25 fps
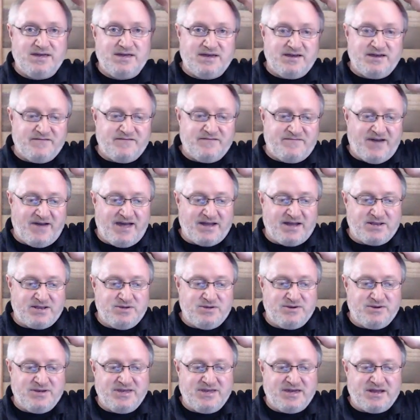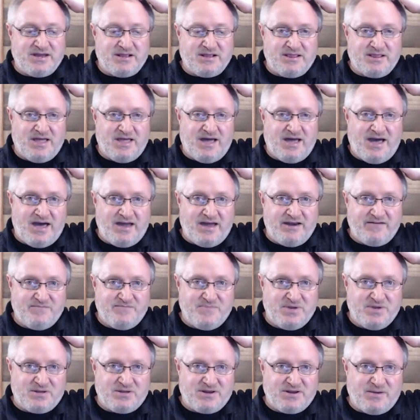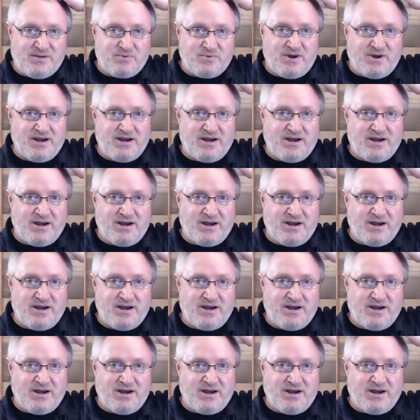In fact, you can get a lot of buildup right